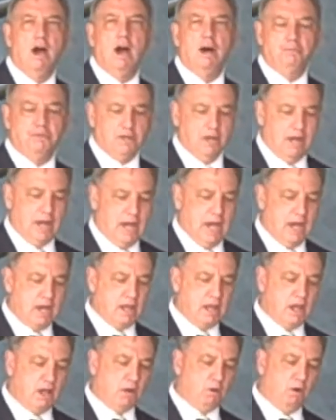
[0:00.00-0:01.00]
up to
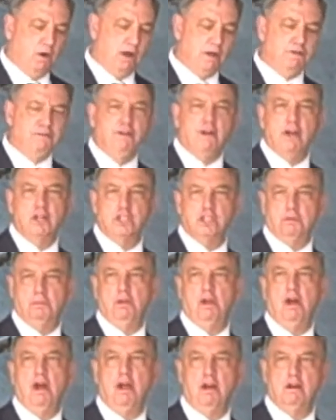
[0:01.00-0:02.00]
80 qualified
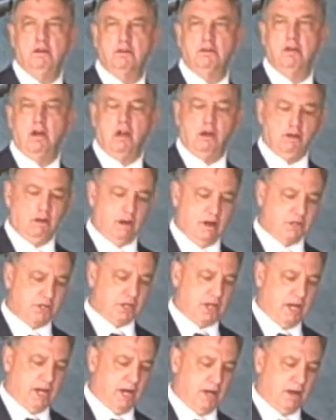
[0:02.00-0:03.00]
suppliers
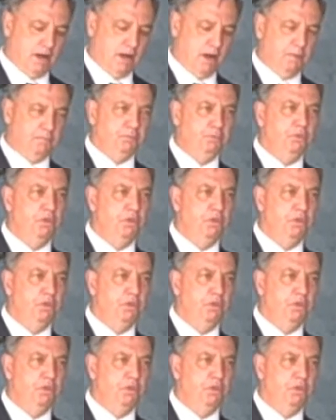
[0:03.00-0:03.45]
across Canada.